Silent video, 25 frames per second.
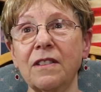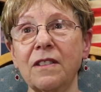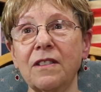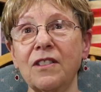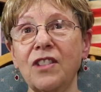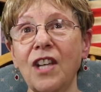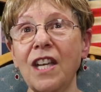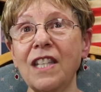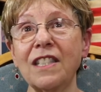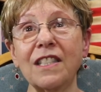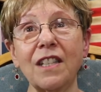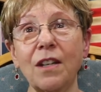
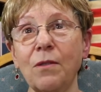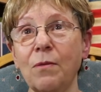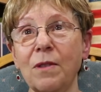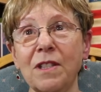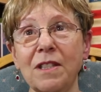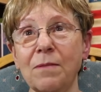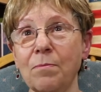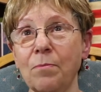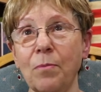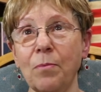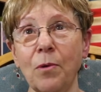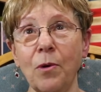Jessica
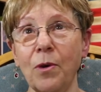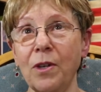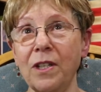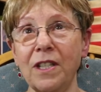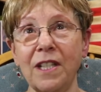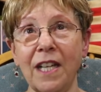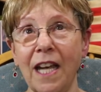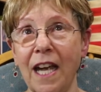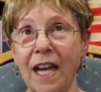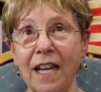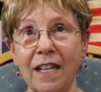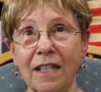wasn't born
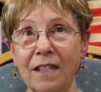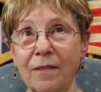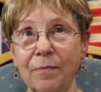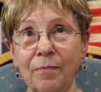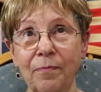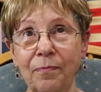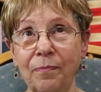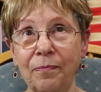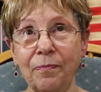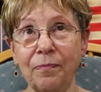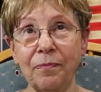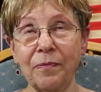yet.
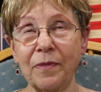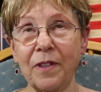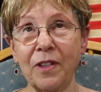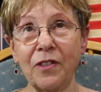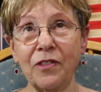No.